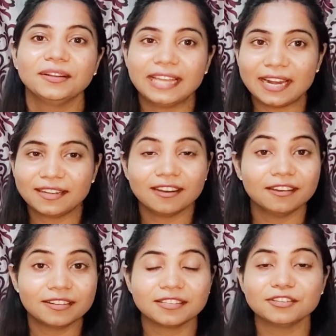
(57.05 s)
that a
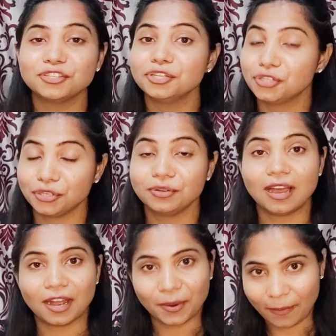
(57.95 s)
researcher should
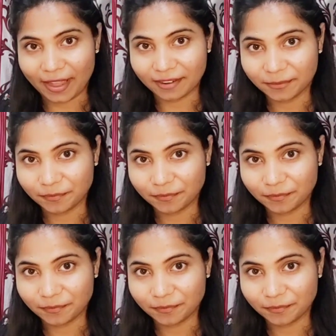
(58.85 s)
acquire,